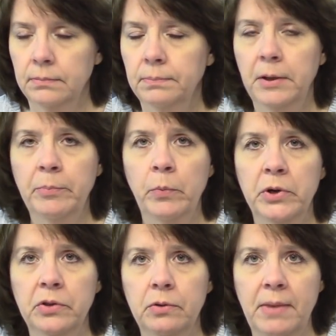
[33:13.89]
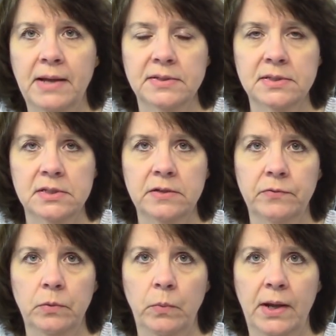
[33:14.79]
people wear their masks
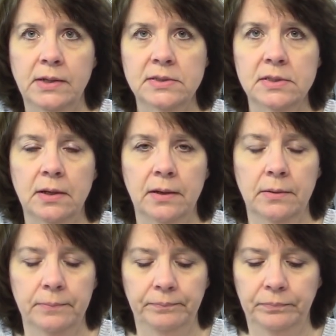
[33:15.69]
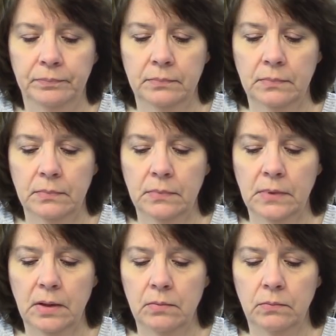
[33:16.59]
different ways. Um,
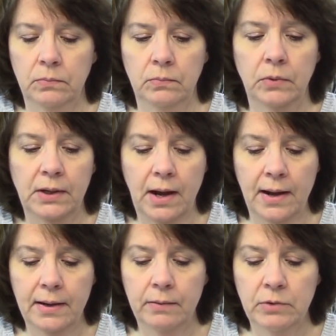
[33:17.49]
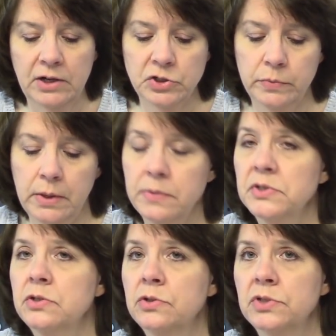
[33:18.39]
when I, actually when I
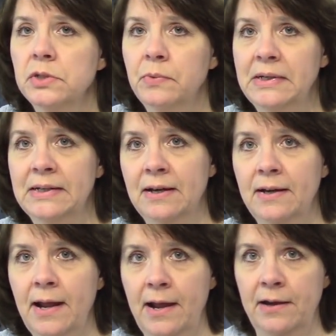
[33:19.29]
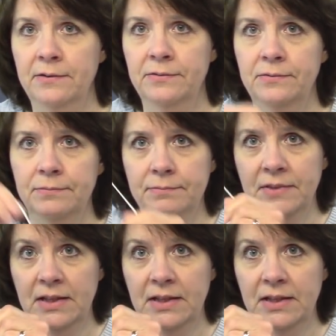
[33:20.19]
was in nursing, we did not have the